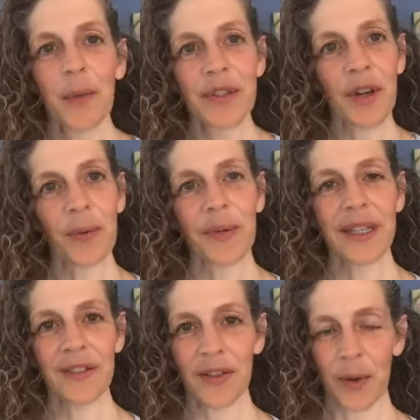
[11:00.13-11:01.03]
we don't
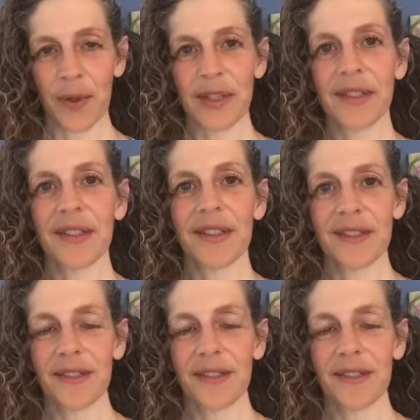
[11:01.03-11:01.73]
really notice